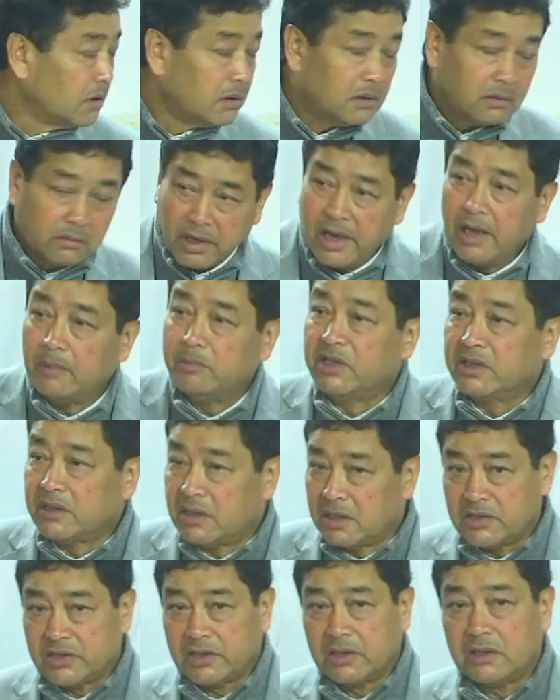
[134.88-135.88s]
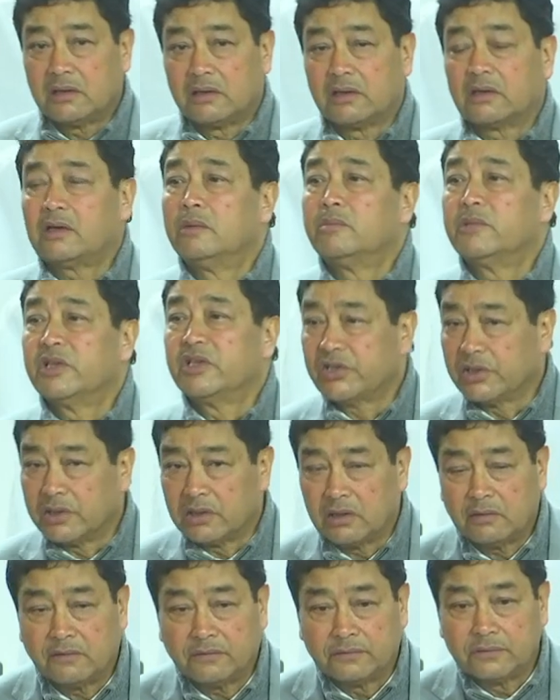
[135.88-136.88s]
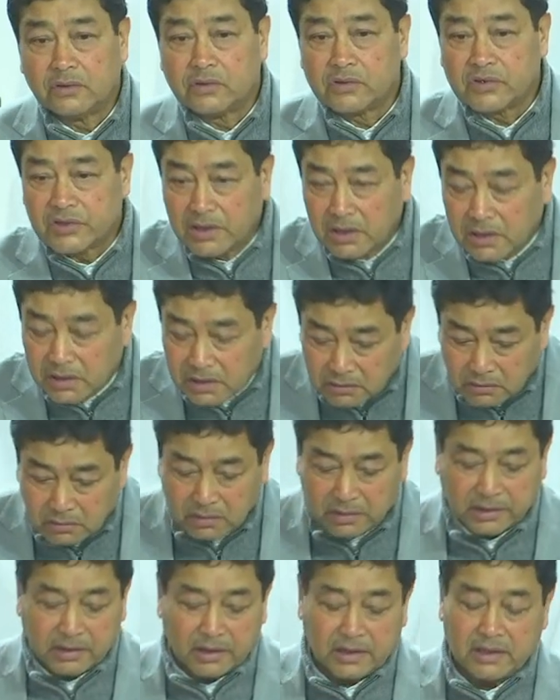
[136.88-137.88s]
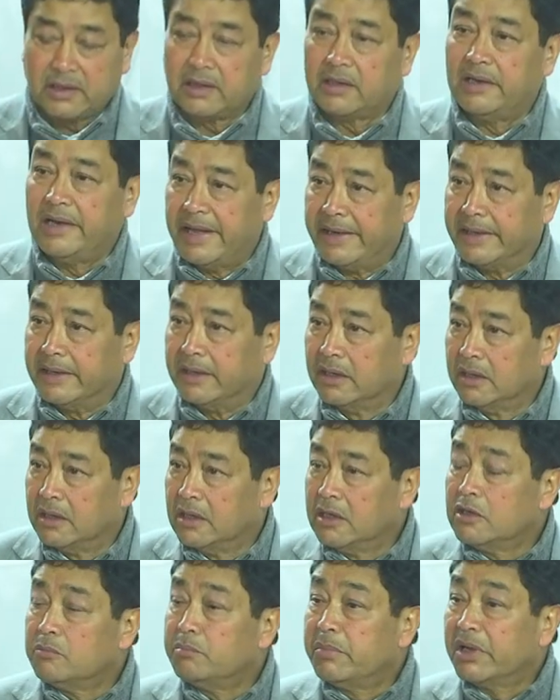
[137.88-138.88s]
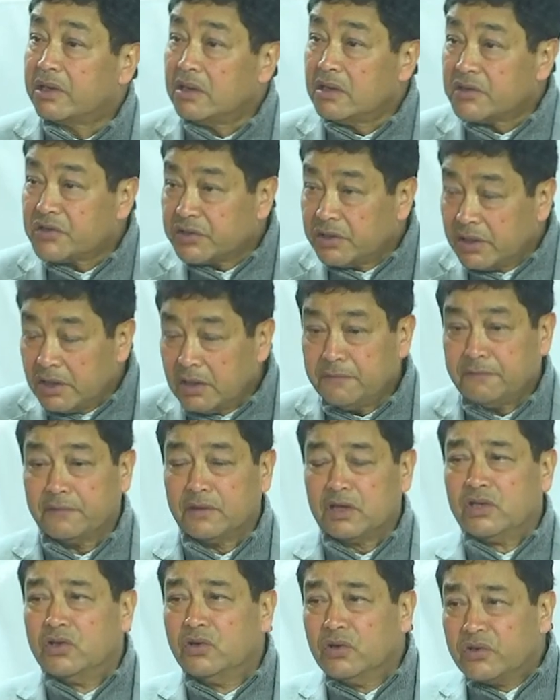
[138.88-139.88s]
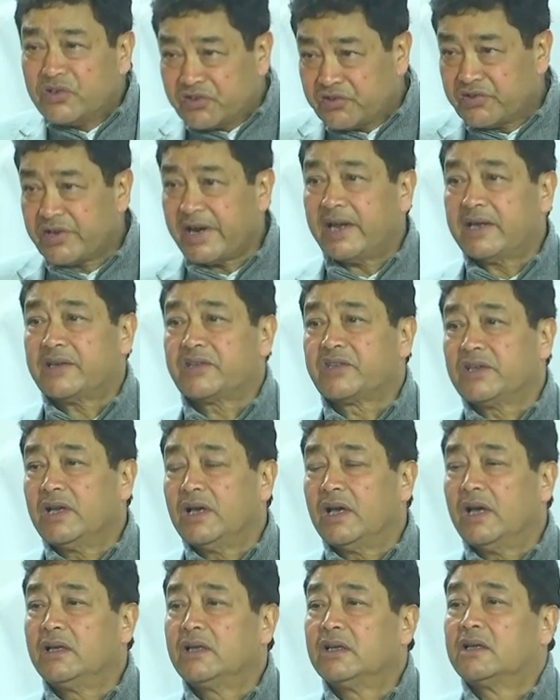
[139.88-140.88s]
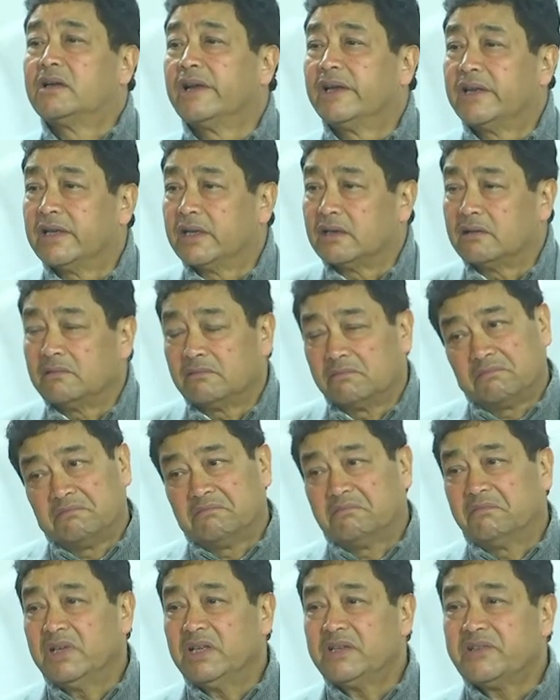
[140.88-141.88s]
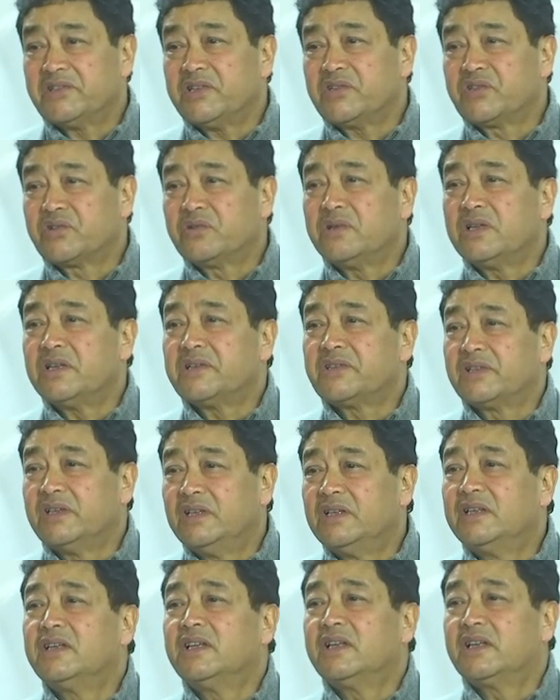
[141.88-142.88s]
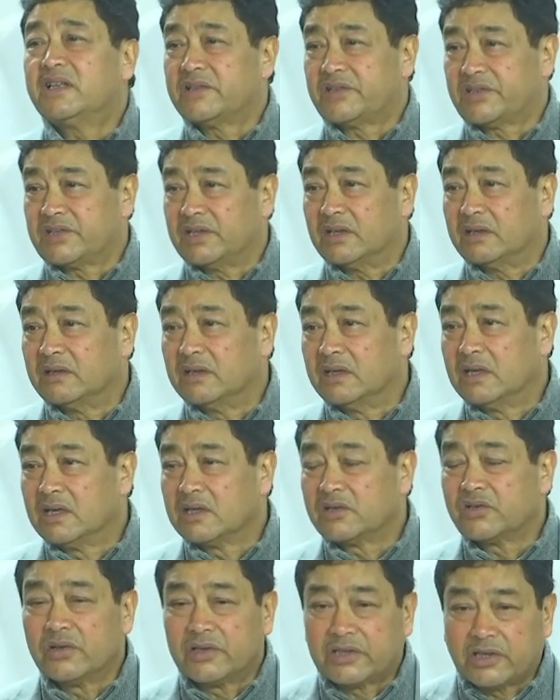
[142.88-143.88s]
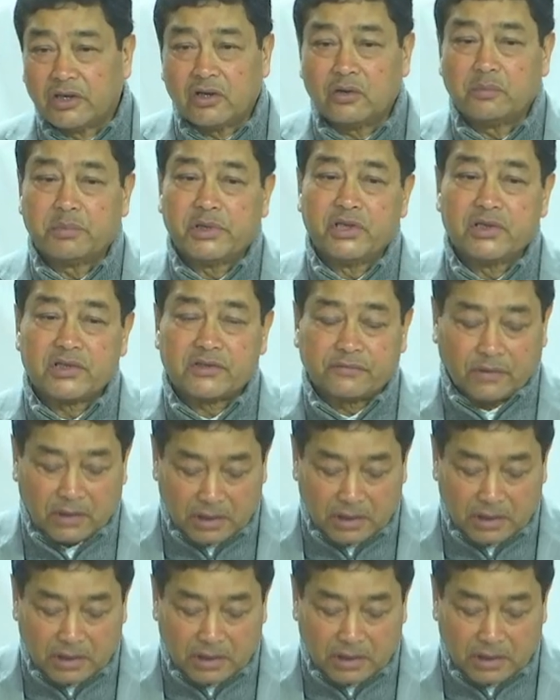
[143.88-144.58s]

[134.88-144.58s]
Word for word: rehabilitation, reclamation of those, uh, you know, degraded land. Because if huge tracts are degraded, it's as good as alienated, sir. So it cannot be used for